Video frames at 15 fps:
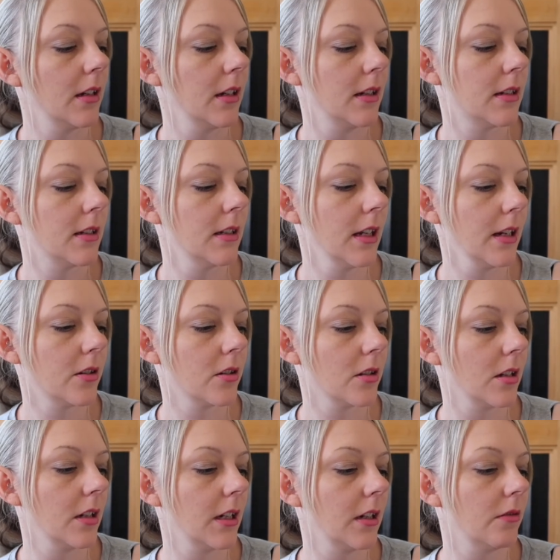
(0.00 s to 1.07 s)
it's
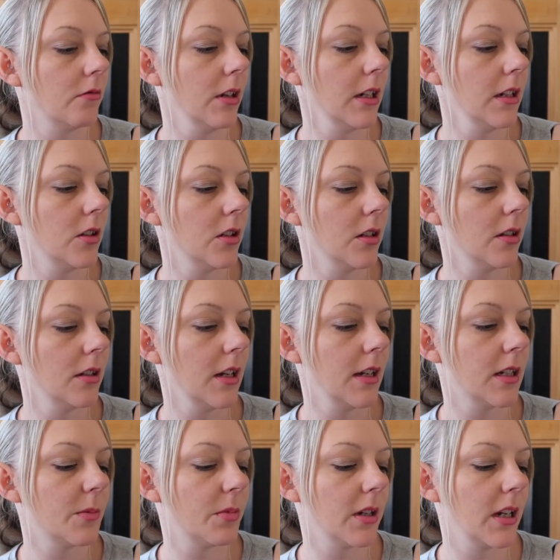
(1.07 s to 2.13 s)
naturally radiant
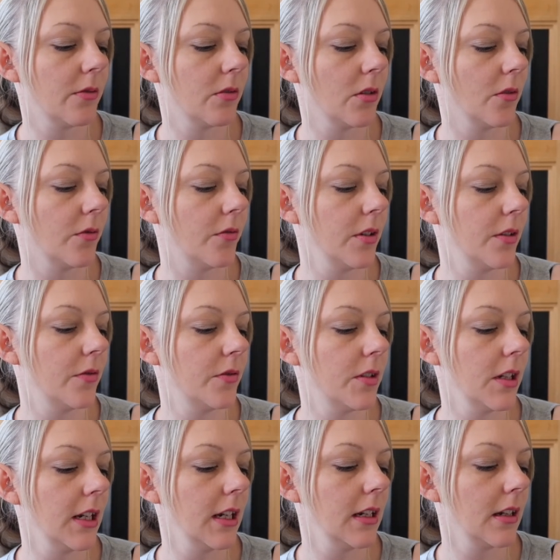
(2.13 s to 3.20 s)
spf of
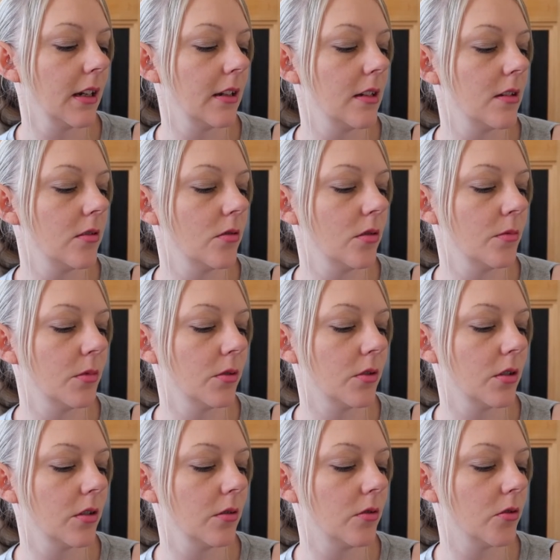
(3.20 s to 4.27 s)
15 and it's normal
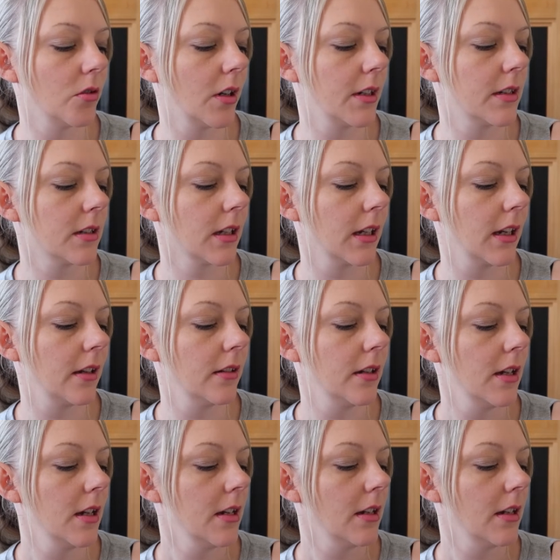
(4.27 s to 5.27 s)
to dry skin